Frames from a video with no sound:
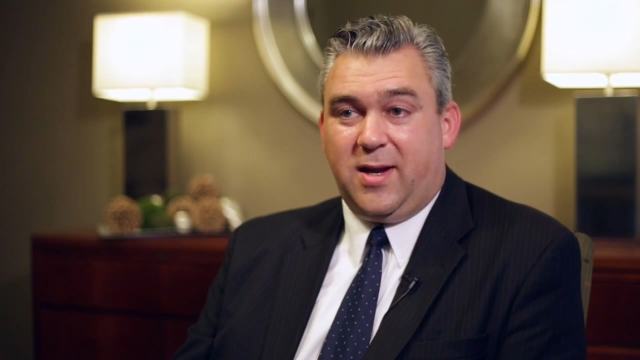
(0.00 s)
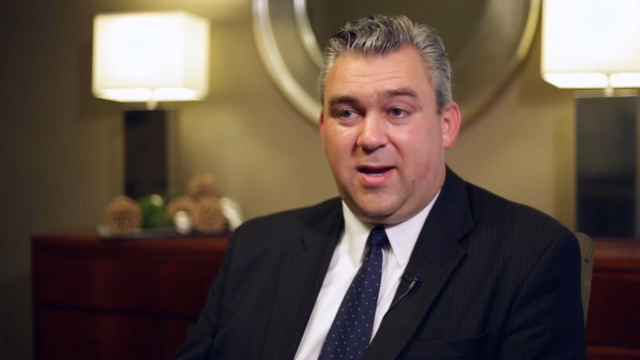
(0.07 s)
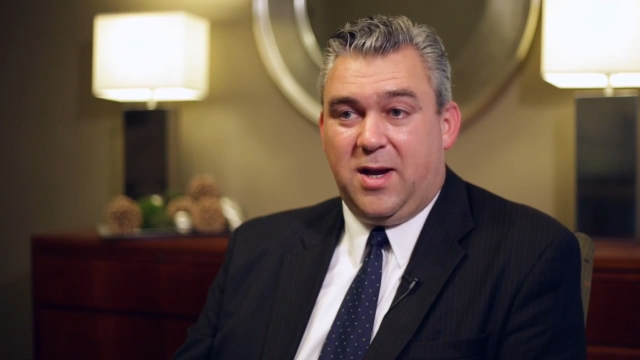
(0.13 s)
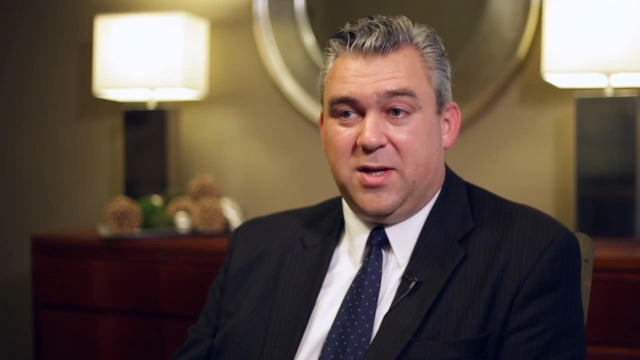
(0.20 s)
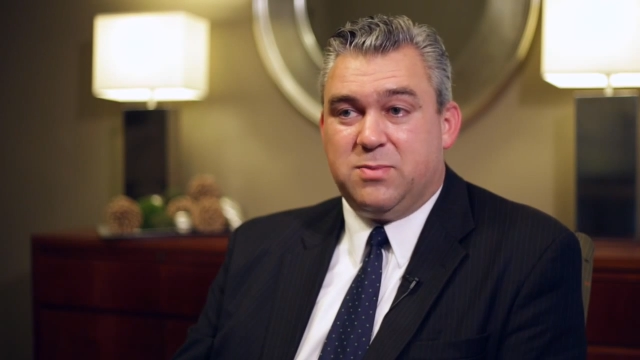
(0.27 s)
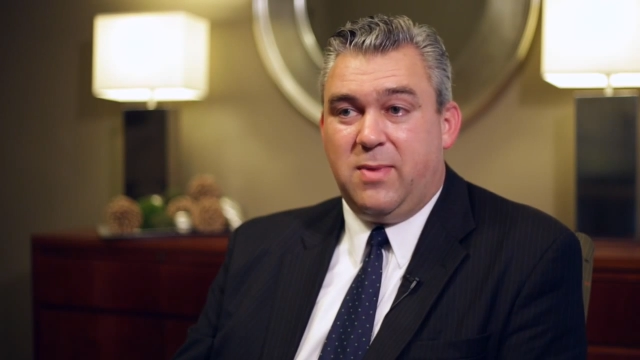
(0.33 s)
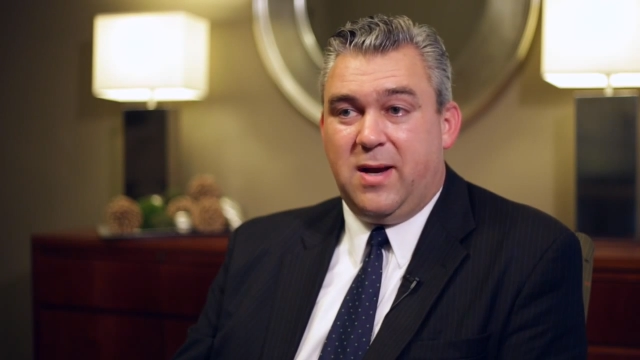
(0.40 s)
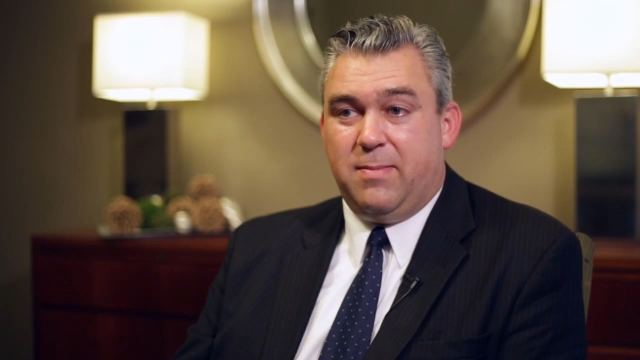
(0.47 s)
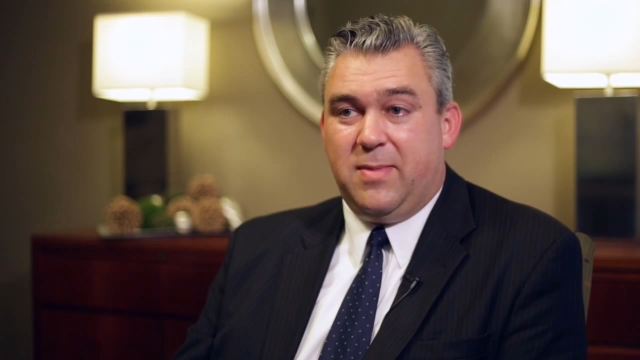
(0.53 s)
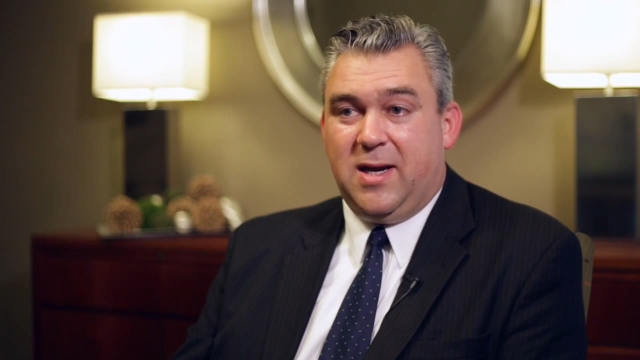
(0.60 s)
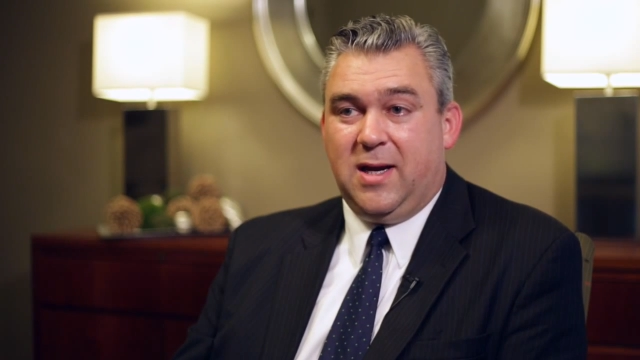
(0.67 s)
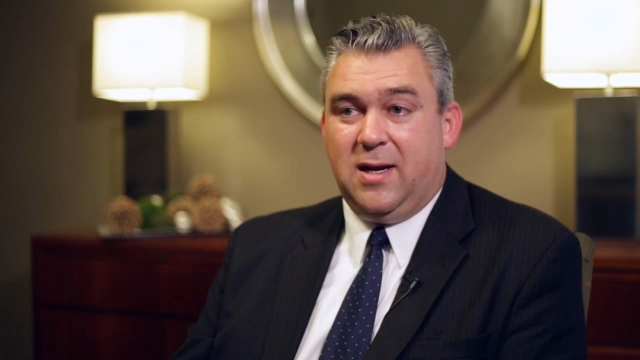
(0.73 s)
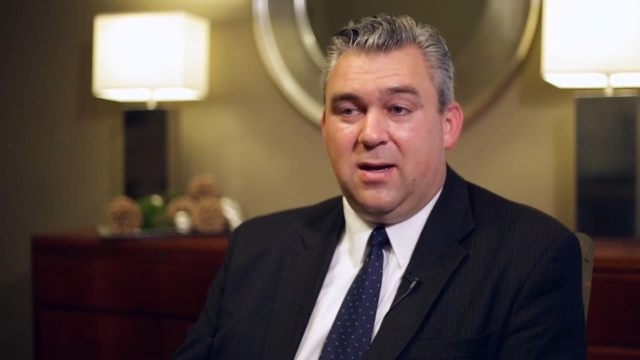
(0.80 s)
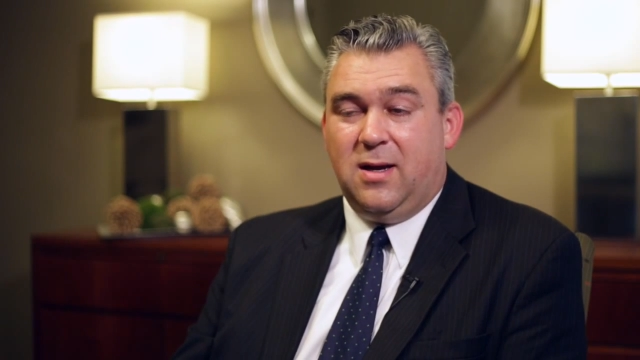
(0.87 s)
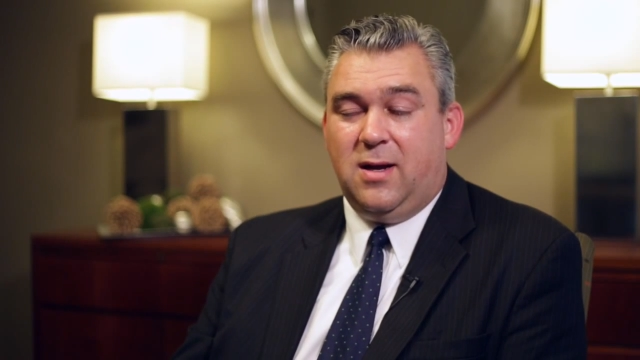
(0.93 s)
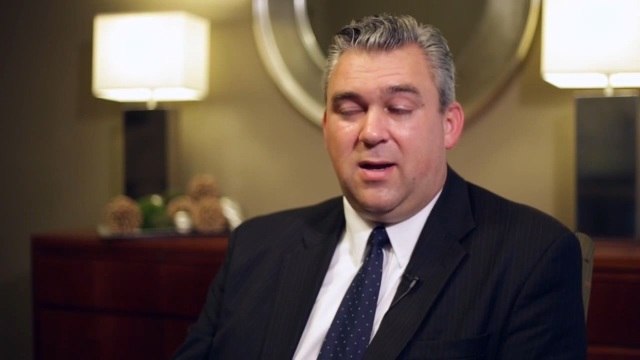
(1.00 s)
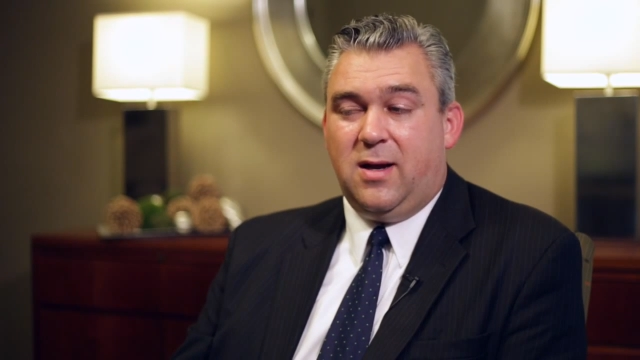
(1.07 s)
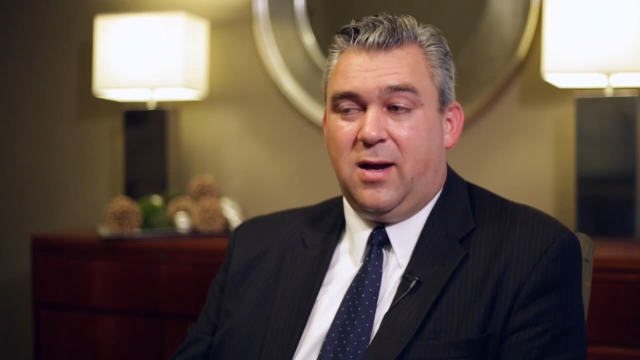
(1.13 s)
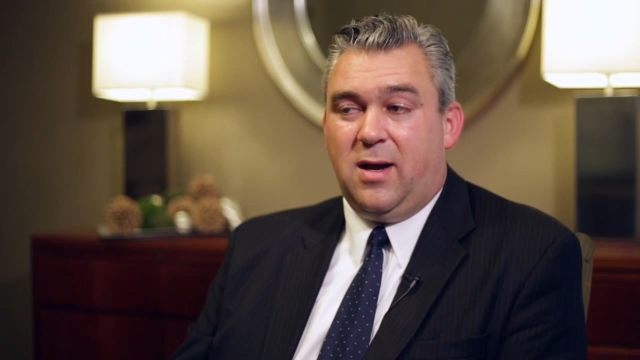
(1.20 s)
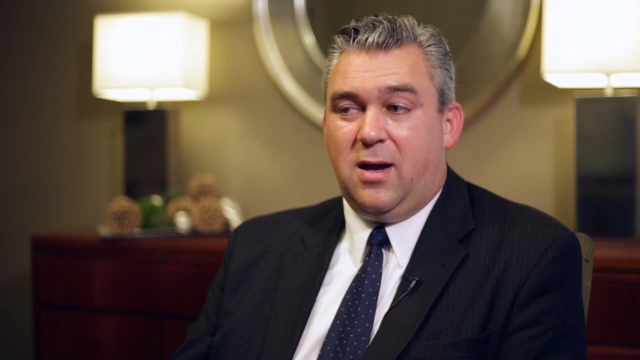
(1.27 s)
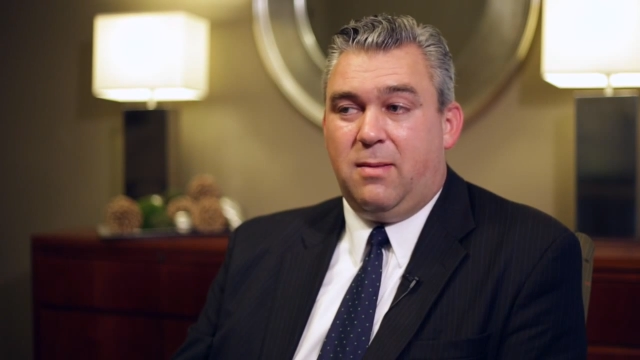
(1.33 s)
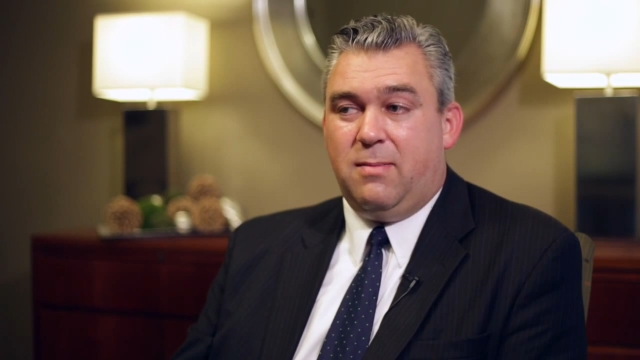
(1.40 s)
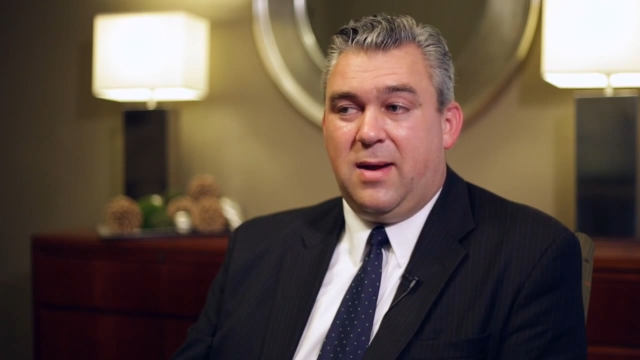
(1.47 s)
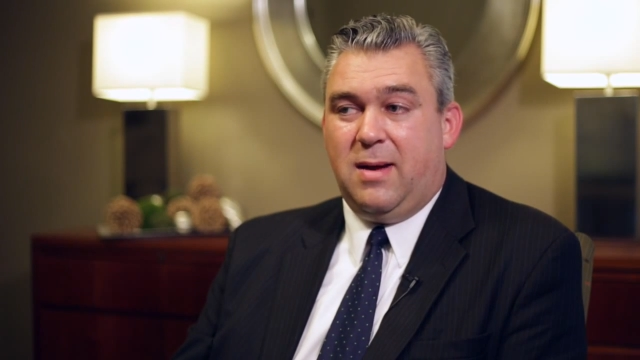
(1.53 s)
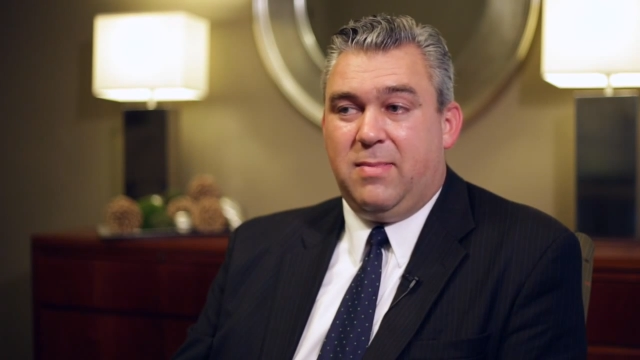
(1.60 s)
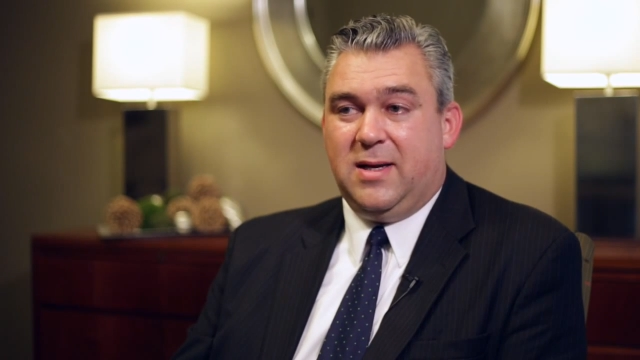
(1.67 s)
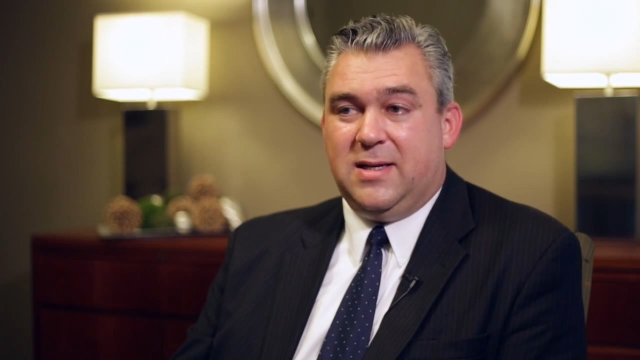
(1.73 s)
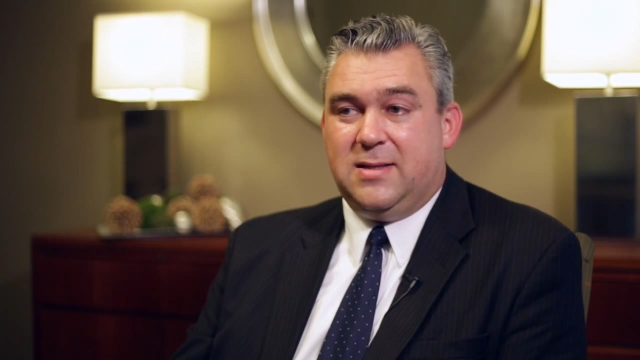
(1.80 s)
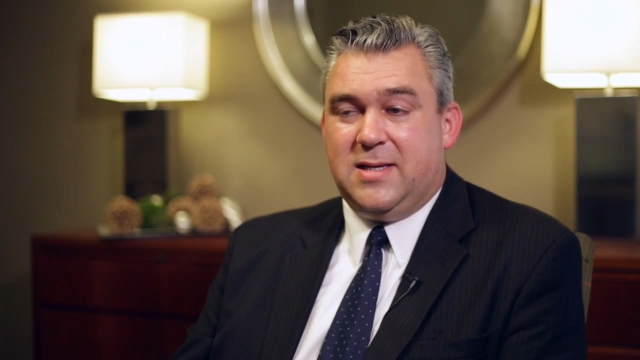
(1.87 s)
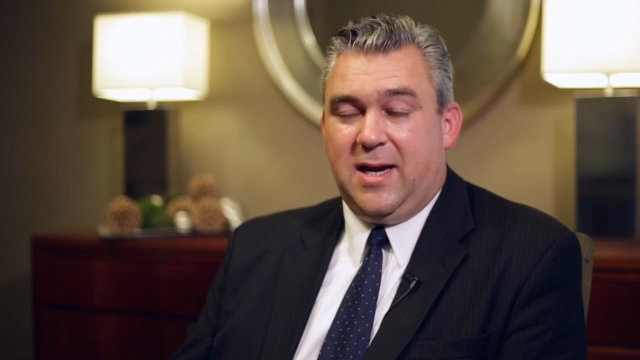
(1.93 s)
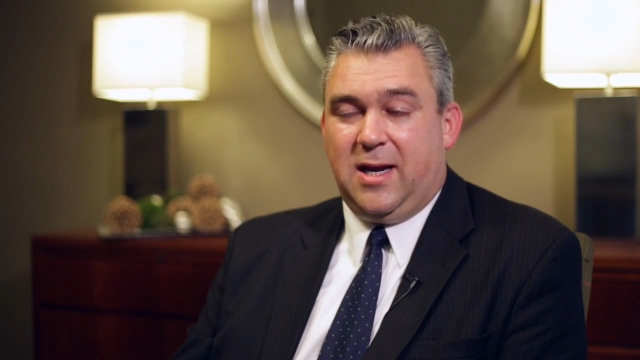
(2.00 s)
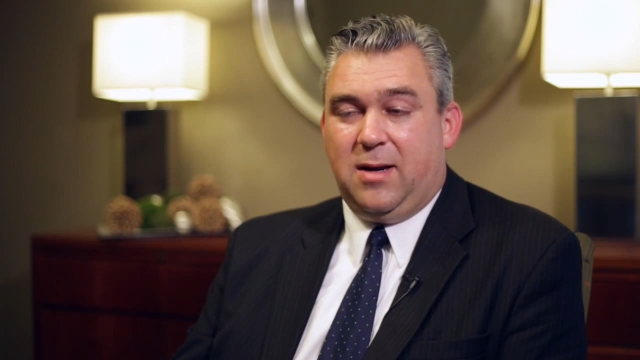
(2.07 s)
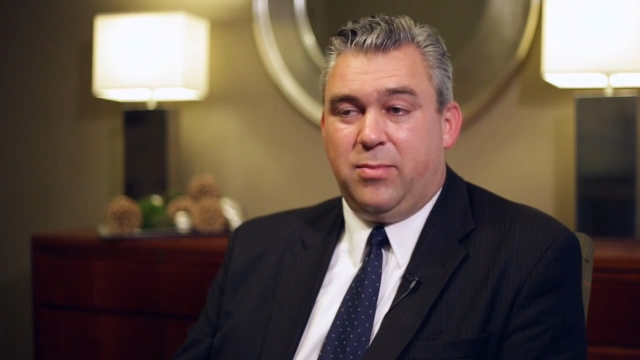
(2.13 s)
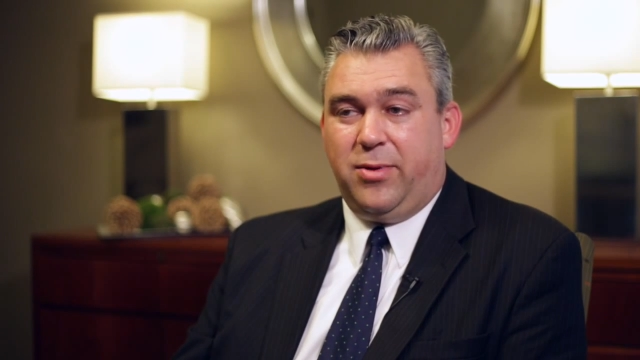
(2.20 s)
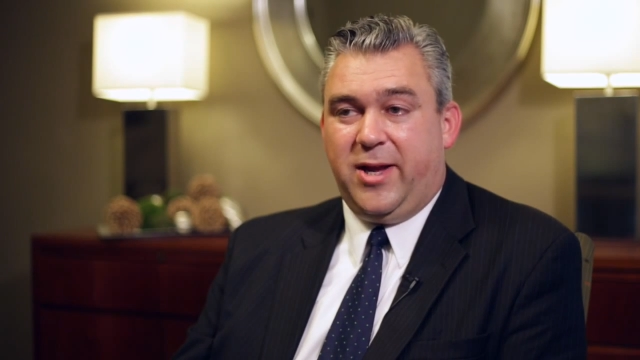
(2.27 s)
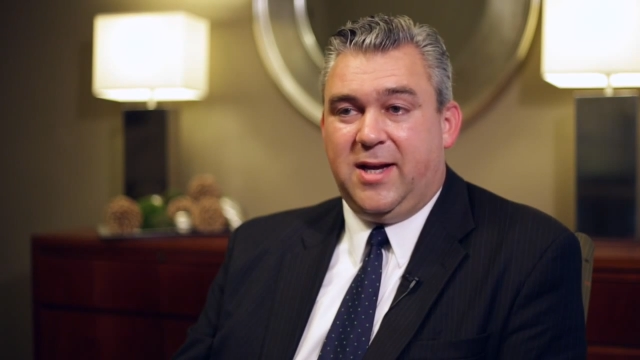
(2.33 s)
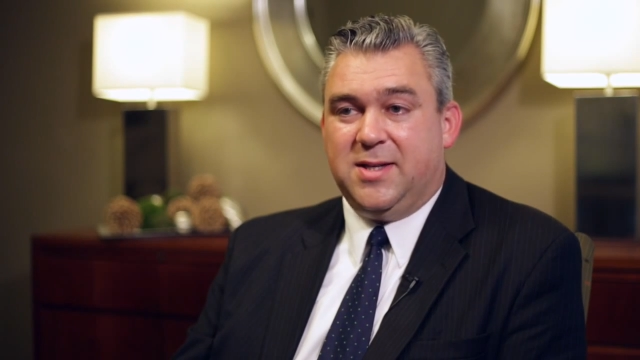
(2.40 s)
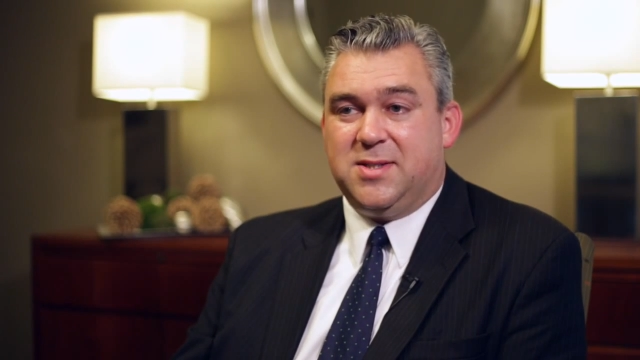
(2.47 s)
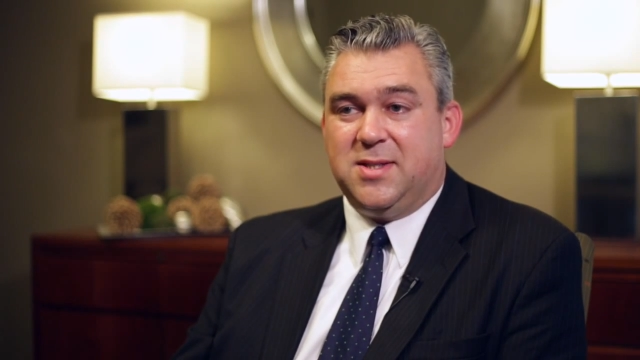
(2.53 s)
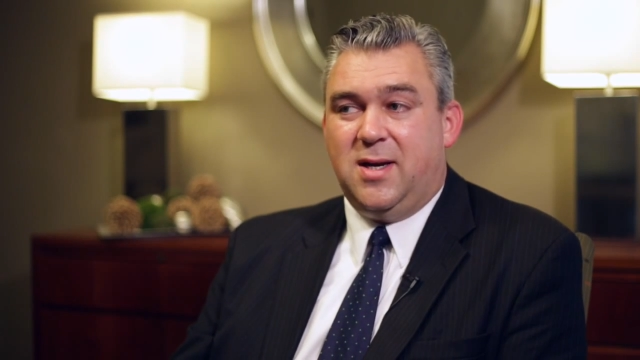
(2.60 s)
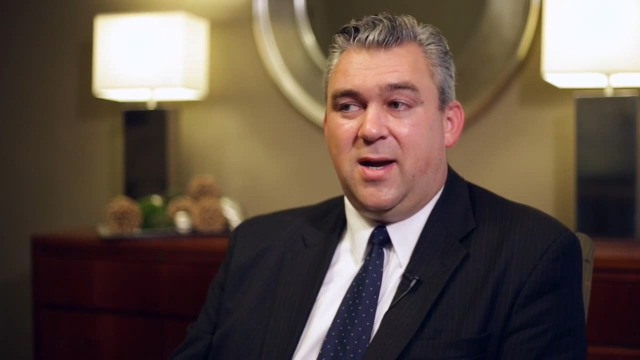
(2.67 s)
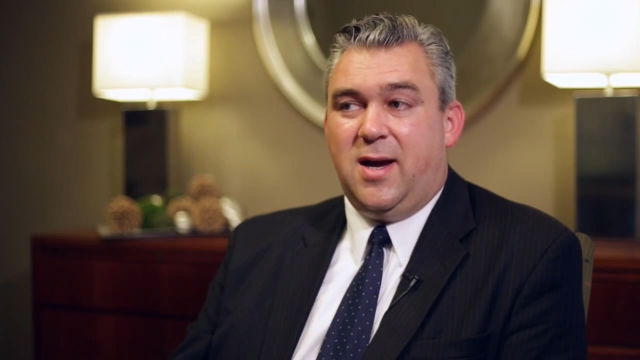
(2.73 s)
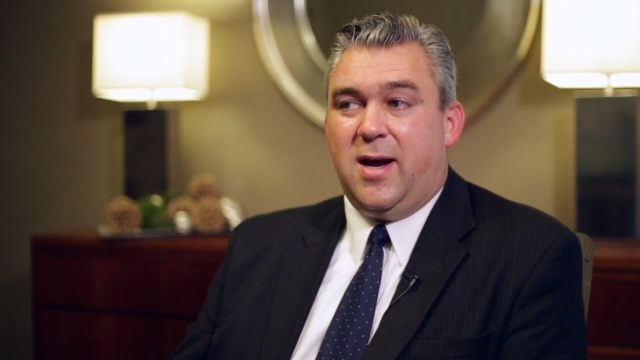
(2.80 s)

case may be taking place,